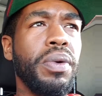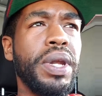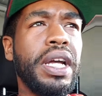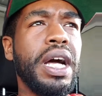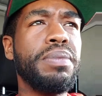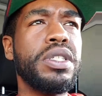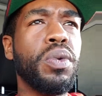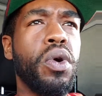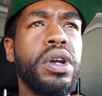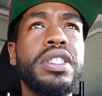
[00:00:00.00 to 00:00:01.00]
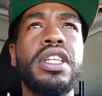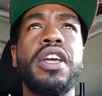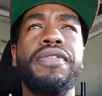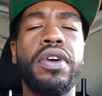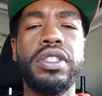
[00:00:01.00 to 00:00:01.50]
when it comes to warranty and
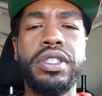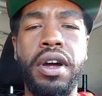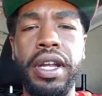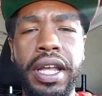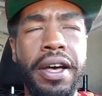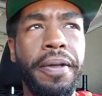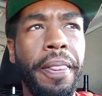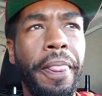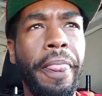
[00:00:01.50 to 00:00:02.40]
you're first starting out,